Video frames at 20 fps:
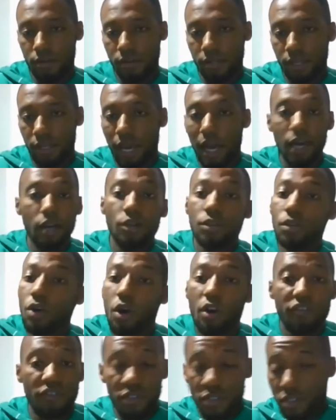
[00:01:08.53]
Yeah. I don't
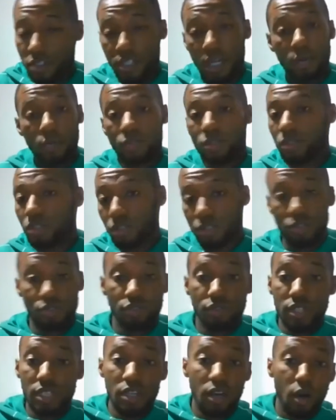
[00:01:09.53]
know if it's because I was on the
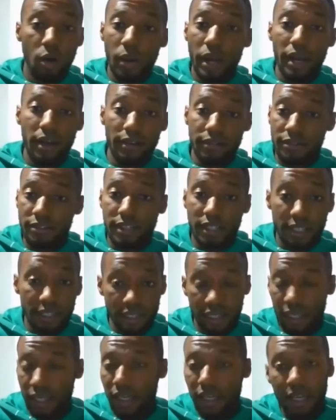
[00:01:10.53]
street or whatever in
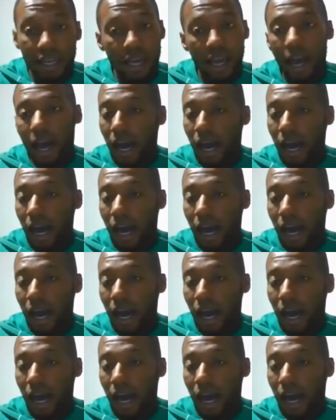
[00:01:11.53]
it, yeah.